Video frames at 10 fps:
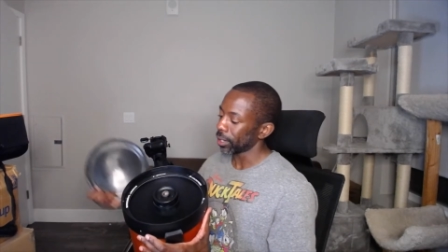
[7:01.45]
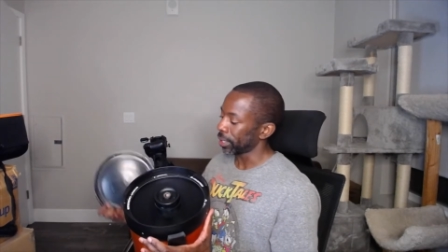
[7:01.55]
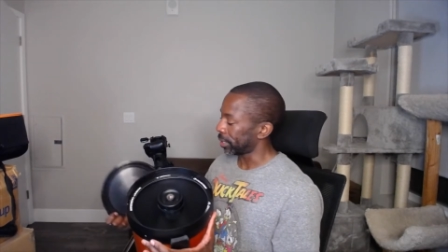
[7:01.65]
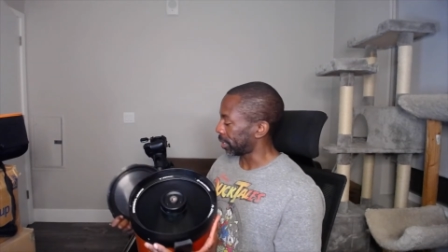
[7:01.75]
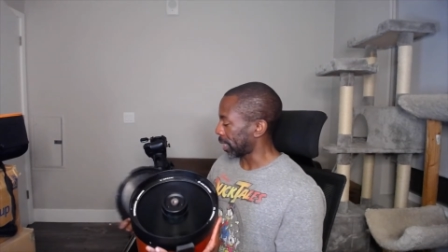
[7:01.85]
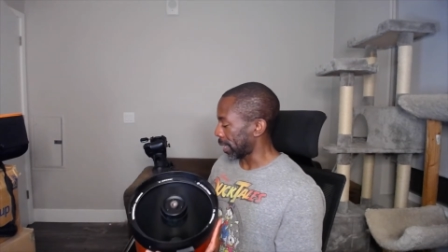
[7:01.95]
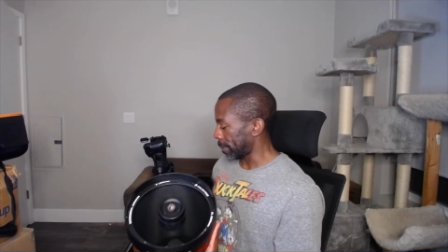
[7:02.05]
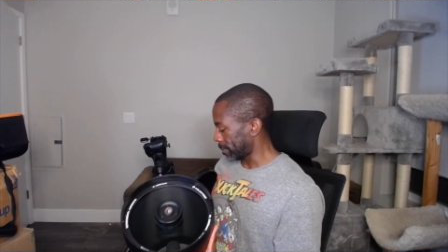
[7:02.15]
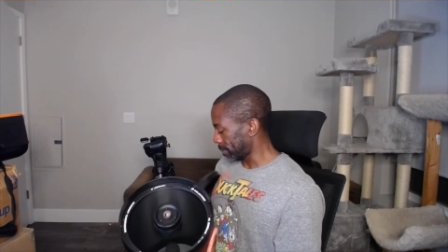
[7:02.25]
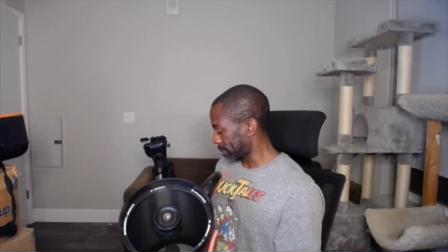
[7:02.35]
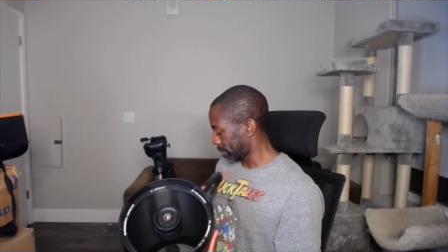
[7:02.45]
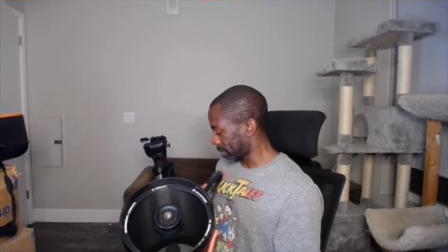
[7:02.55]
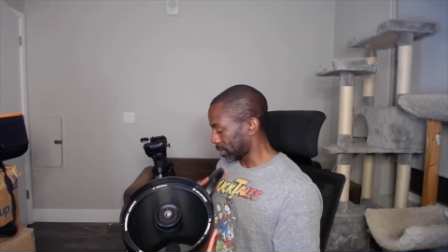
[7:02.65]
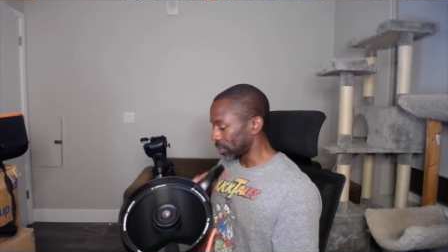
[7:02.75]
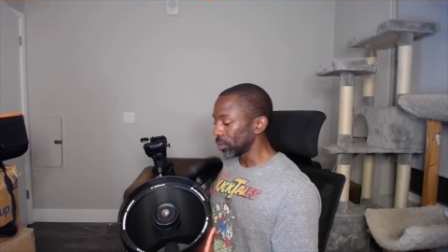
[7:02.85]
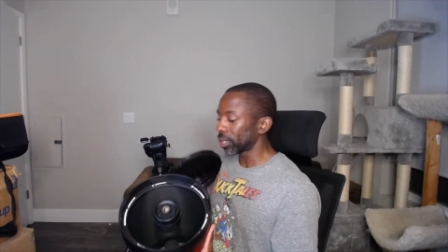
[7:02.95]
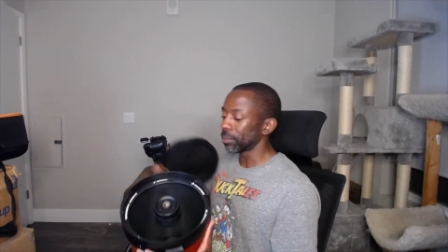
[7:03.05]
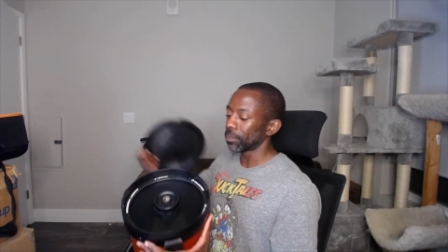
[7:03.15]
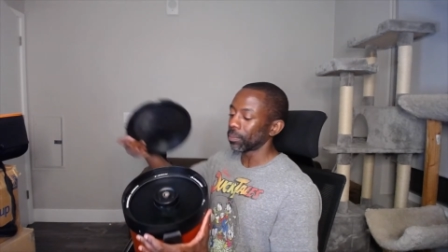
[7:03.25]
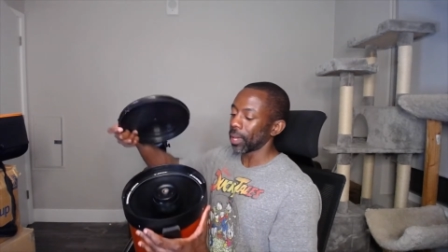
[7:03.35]
is that you
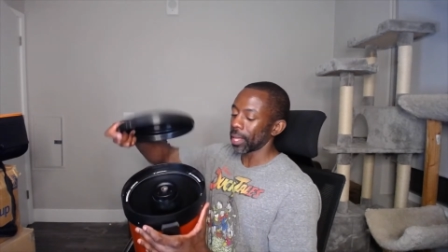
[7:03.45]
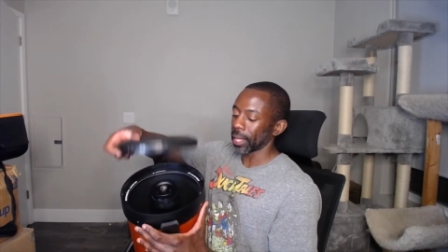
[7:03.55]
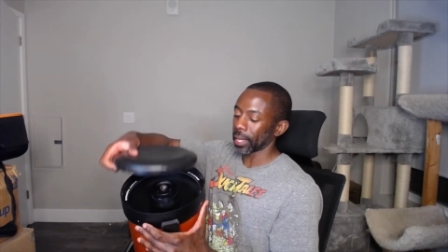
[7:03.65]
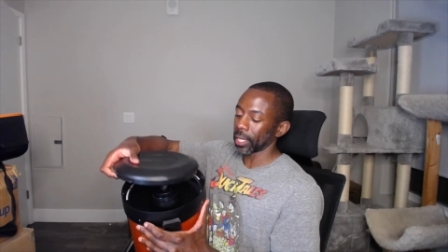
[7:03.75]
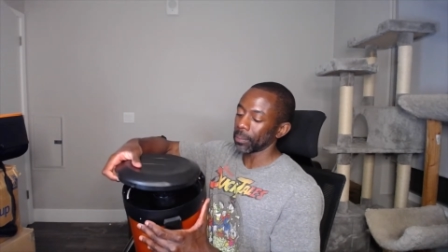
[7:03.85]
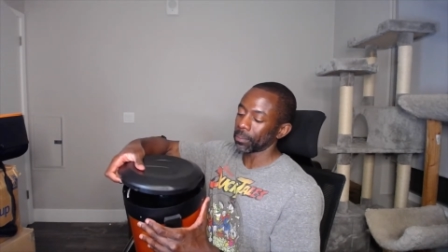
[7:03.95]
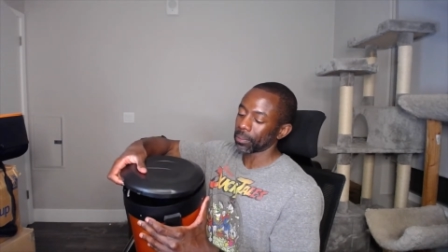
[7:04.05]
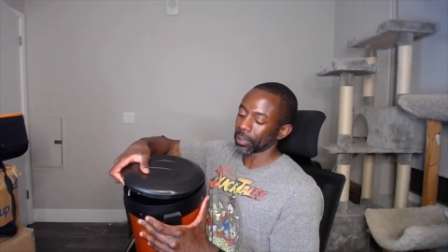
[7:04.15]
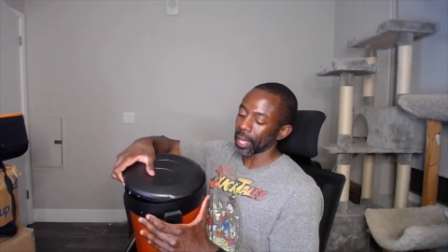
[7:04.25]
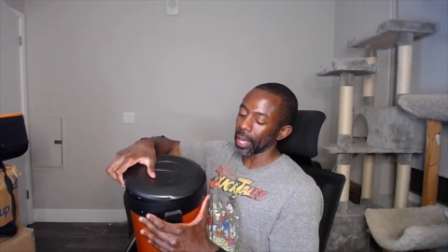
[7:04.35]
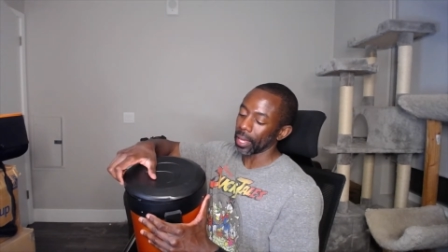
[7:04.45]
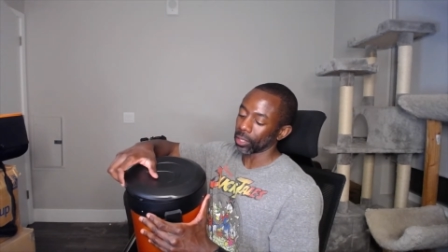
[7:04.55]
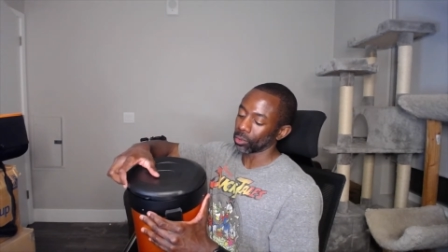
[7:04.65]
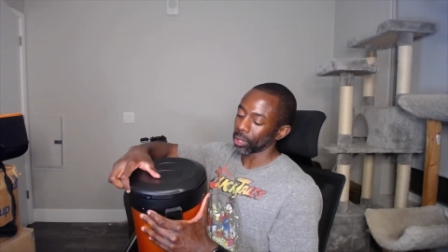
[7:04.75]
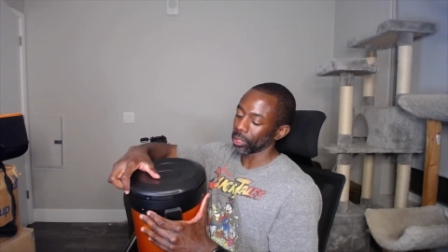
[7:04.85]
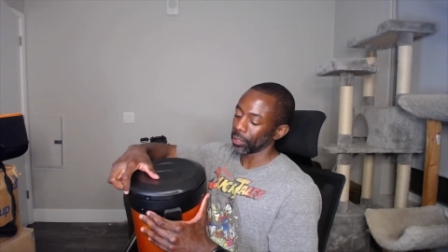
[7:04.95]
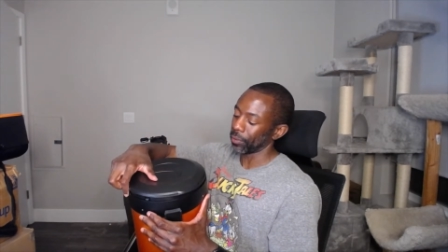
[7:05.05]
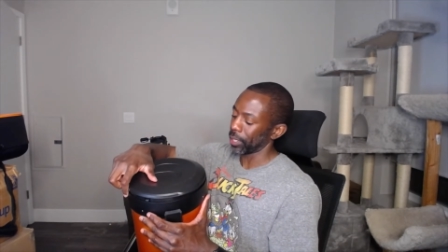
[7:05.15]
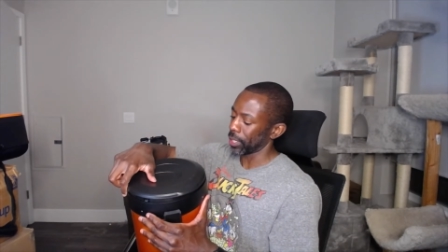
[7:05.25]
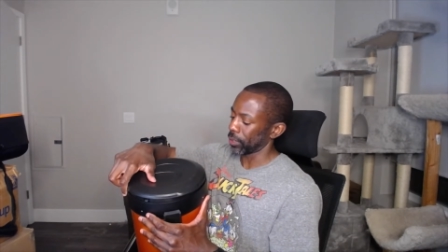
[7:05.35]
can, as I keep saying throughout these
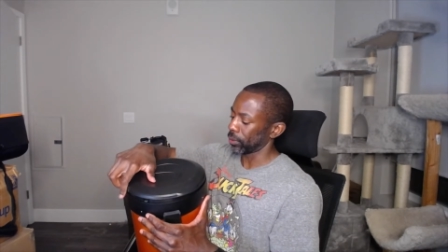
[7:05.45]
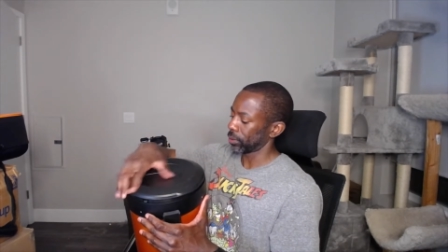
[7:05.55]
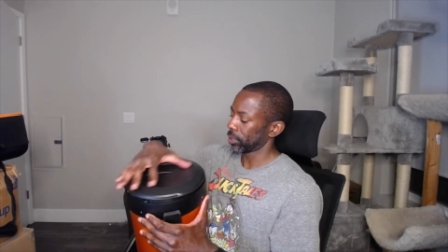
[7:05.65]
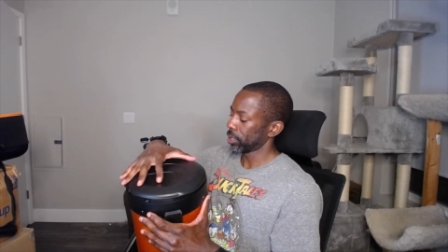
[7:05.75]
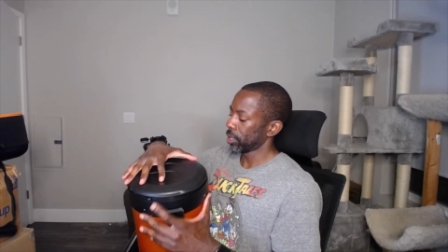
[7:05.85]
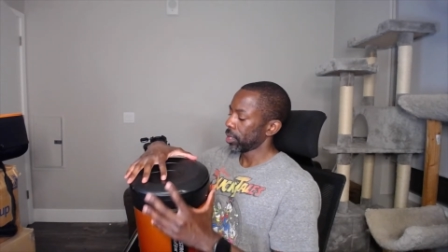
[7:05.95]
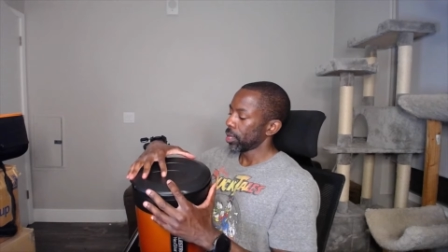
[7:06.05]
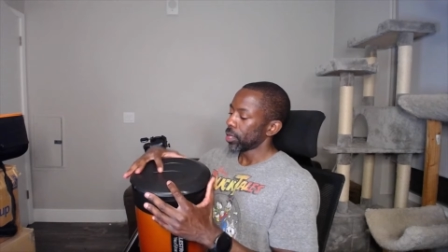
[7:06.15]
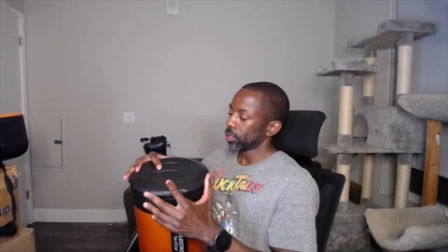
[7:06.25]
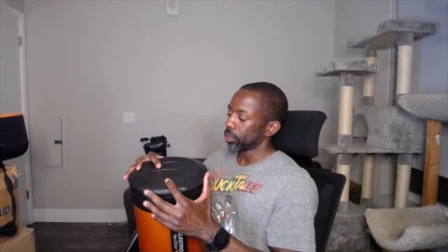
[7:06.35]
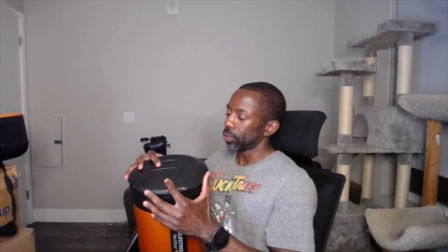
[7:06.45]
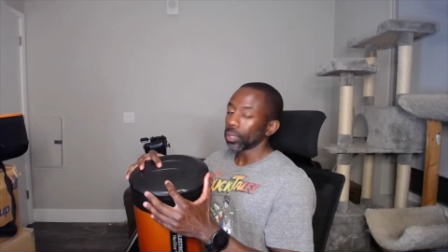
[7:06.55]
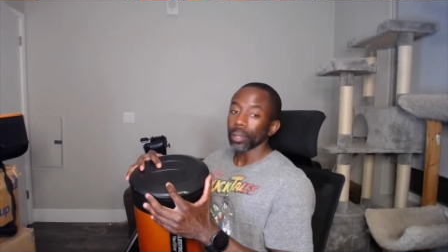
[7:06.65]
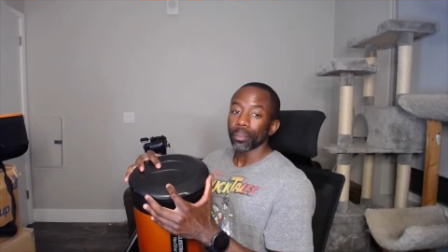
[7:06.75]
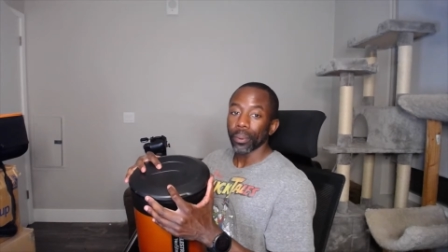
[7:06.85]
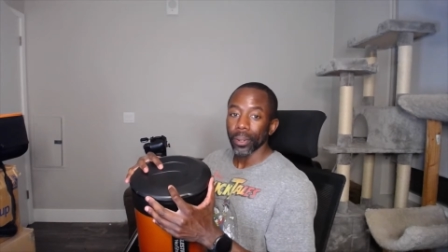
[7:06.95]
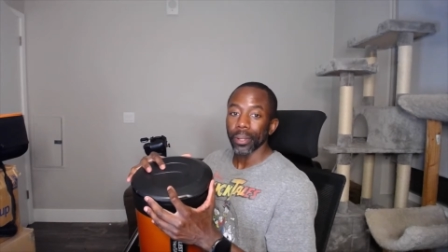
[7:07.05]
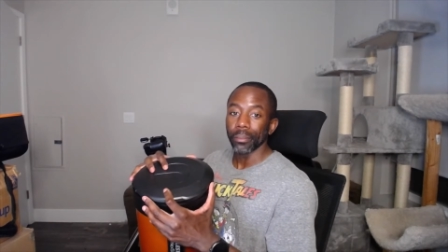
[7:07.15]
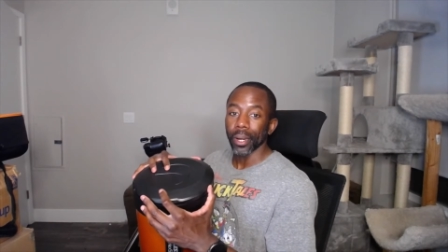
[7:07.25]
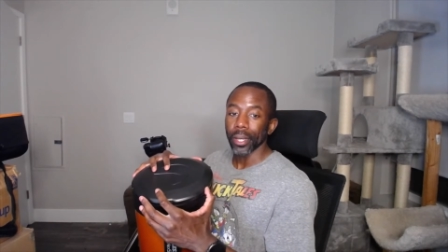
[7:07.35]
videos, you can pretty
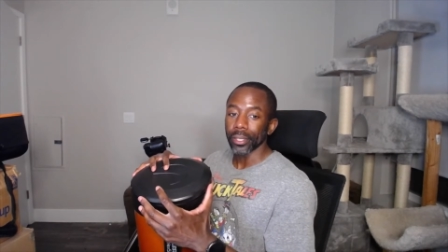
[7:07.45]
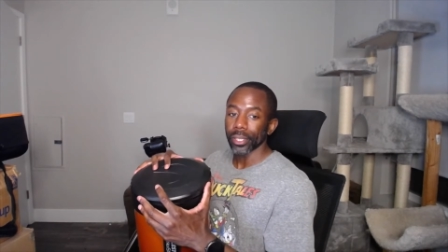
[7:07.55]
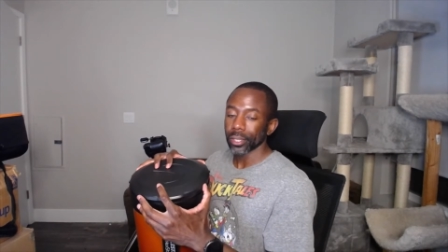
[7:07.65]
much